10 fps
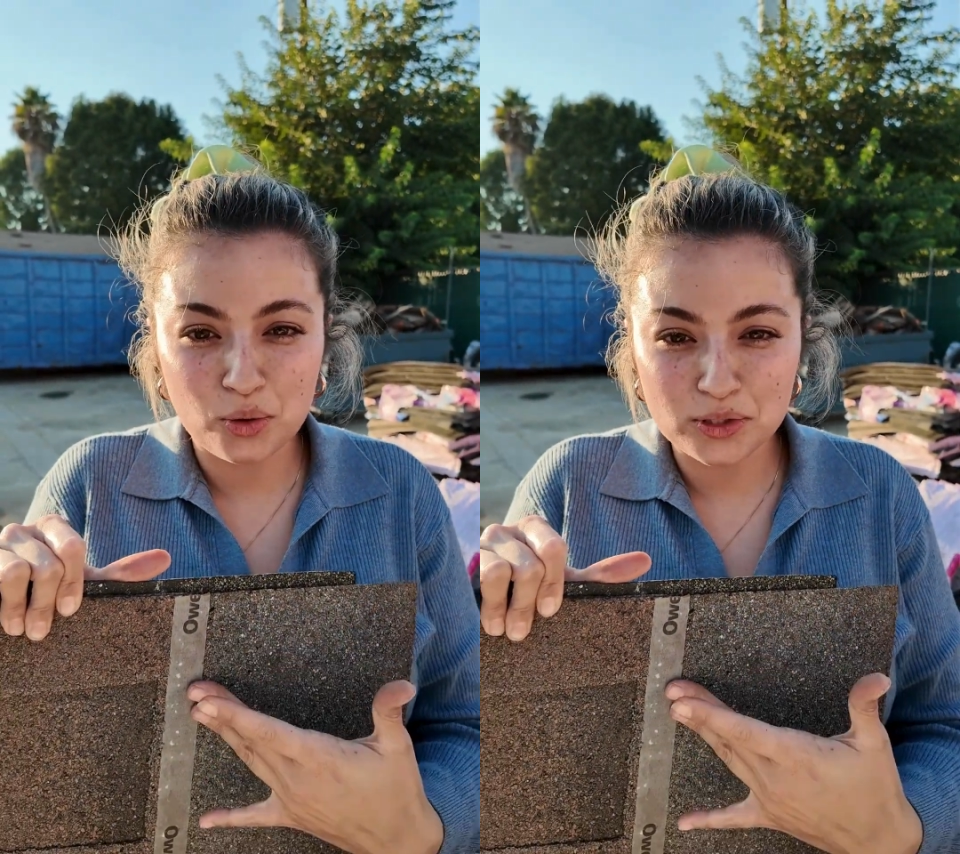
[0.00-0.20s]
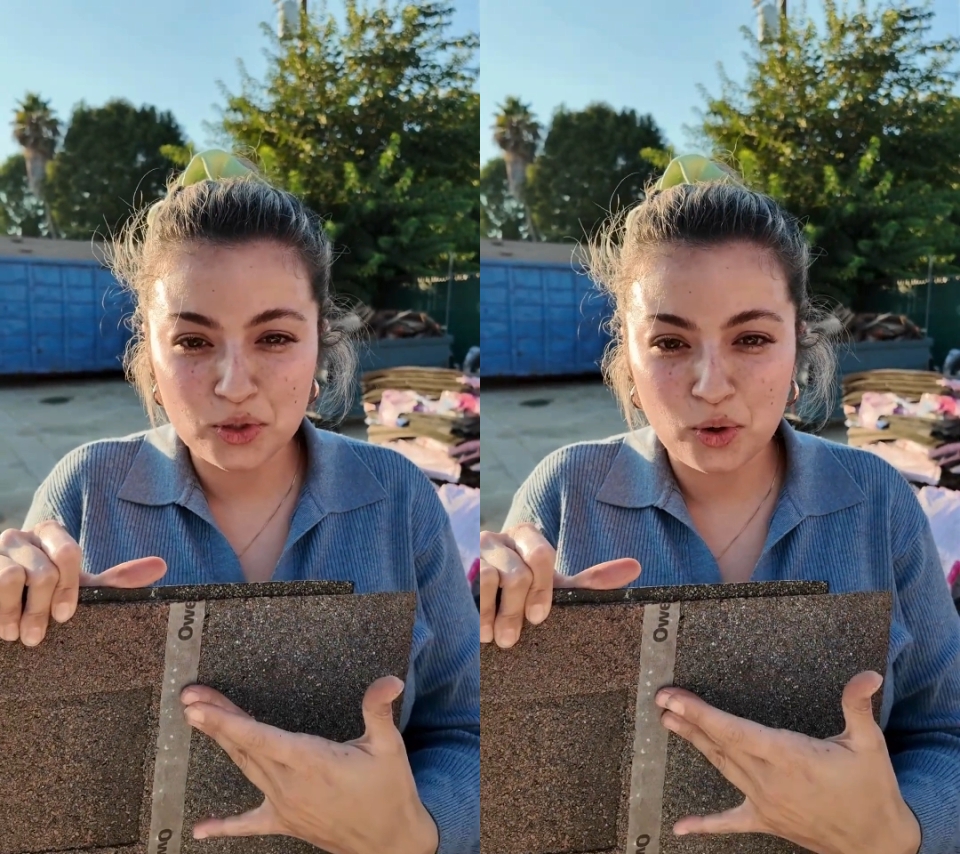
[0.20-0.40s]

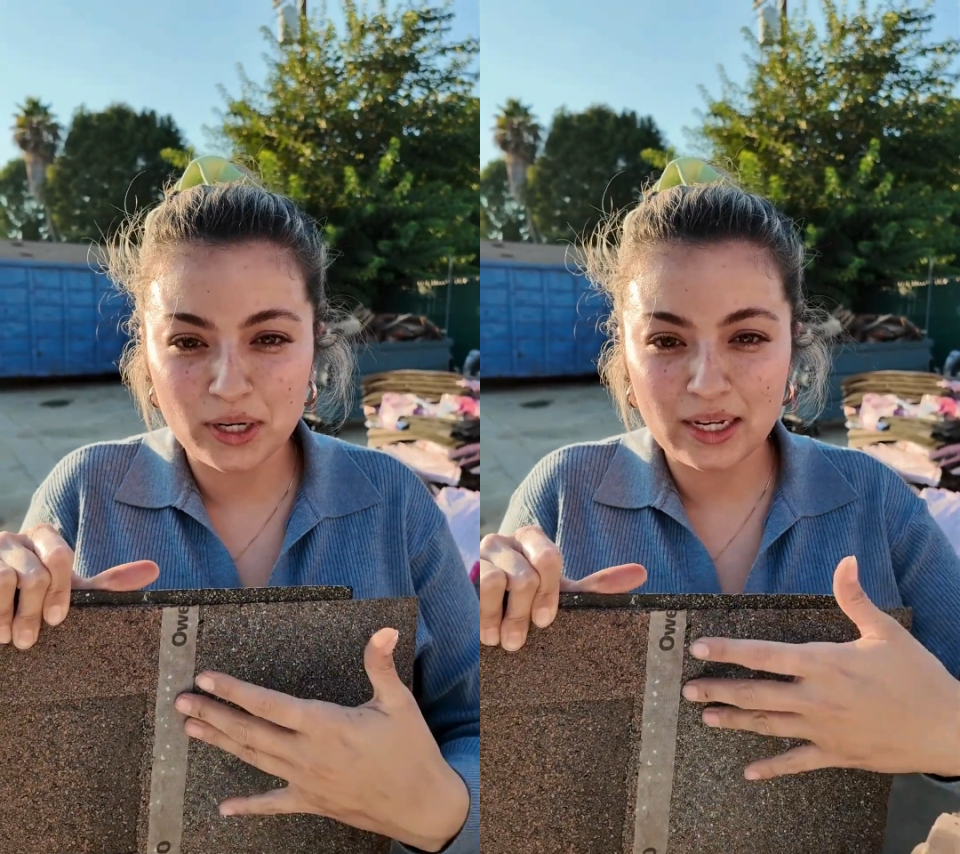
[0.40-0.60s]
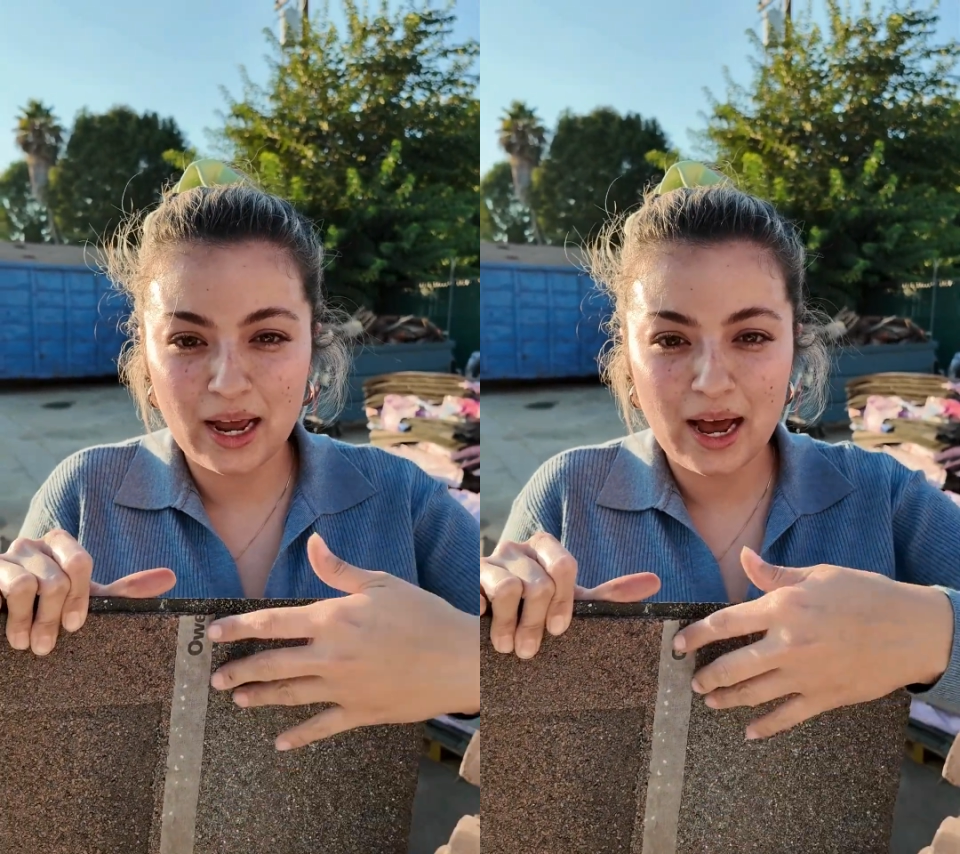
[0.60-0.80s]
Owens
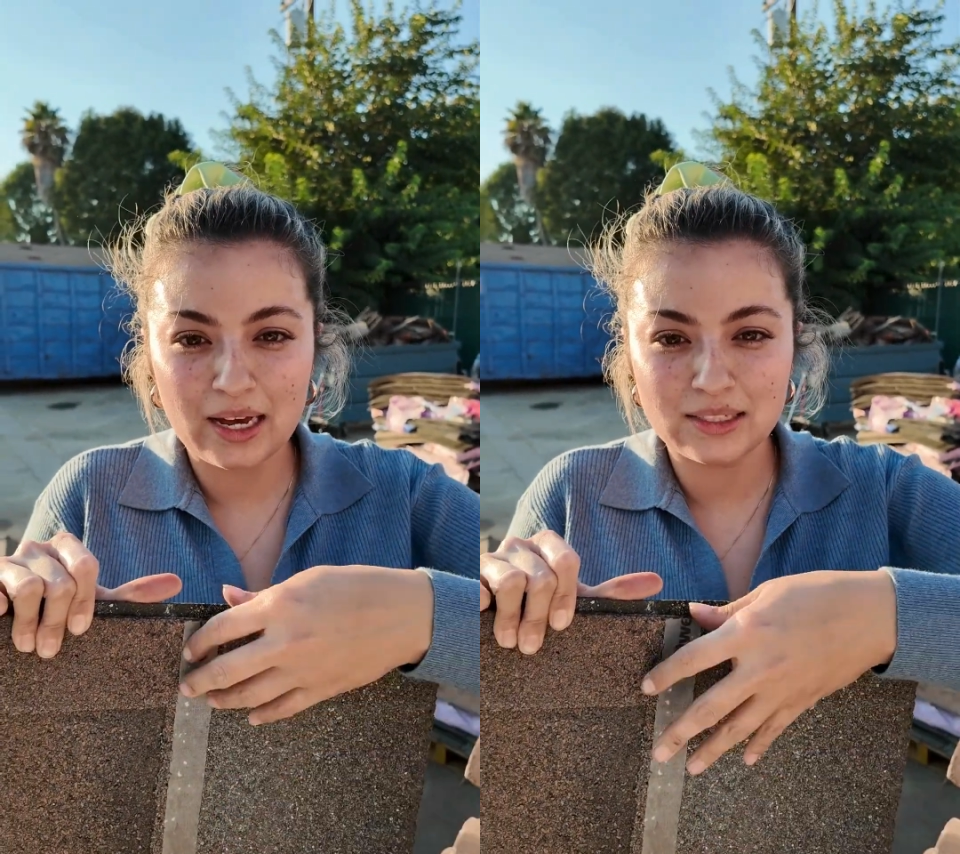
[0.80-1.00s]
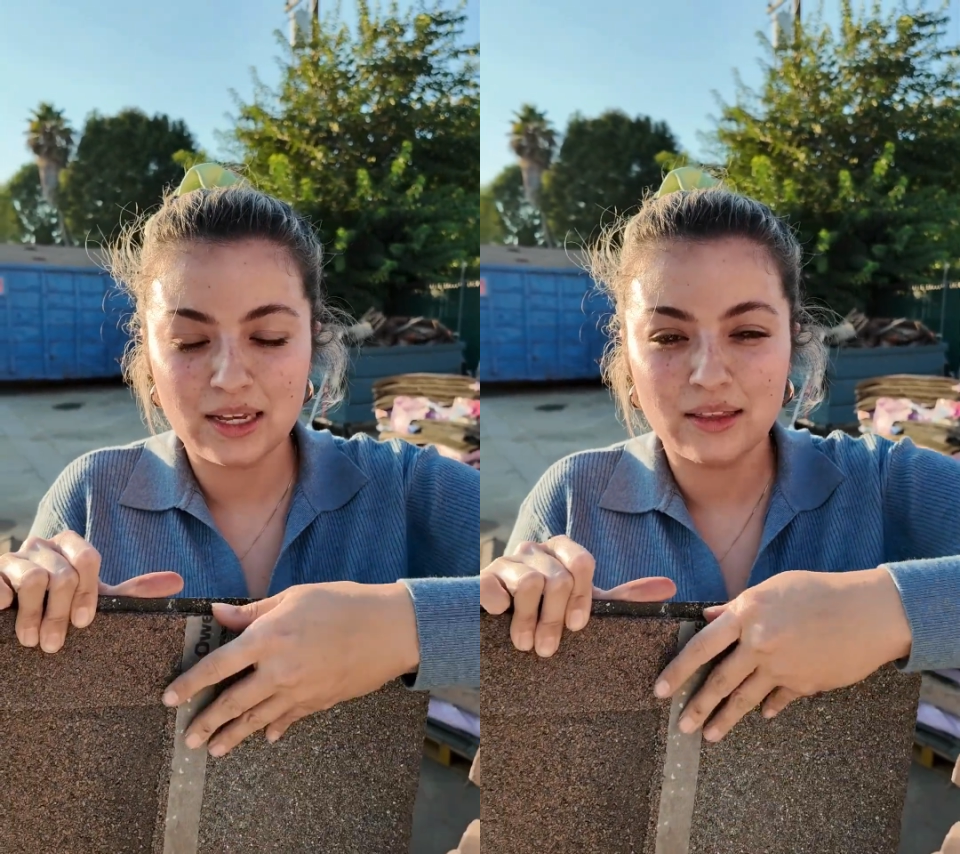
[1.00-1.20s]
Corning
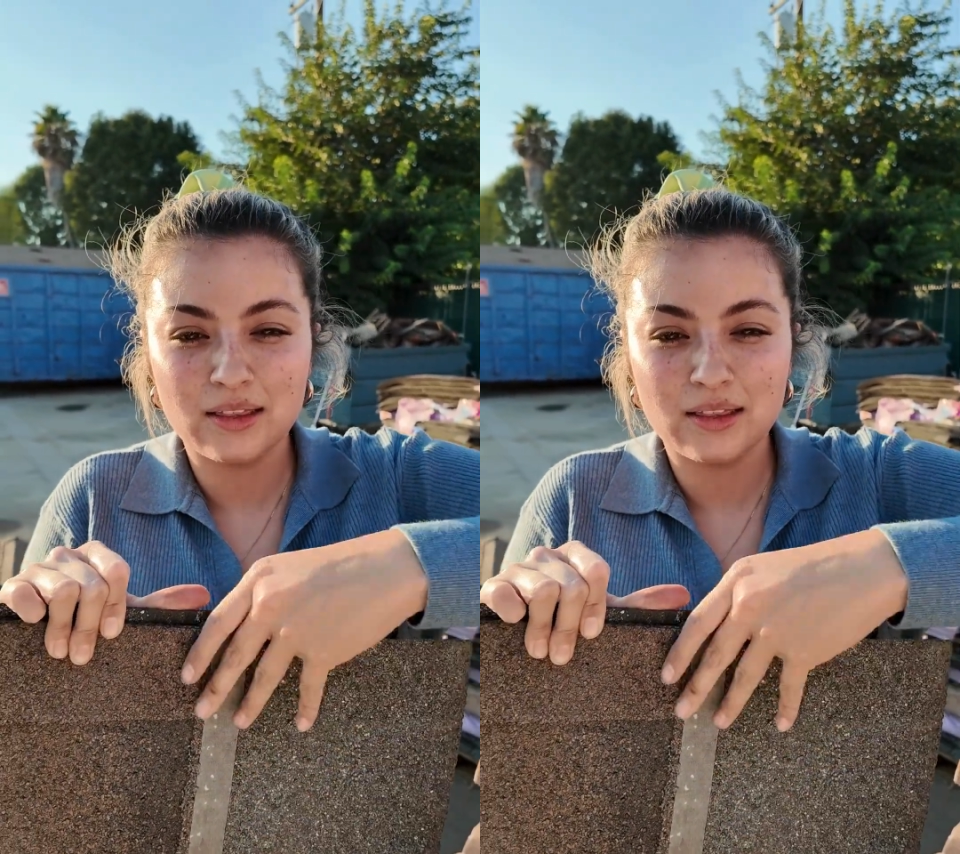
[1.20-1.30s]
has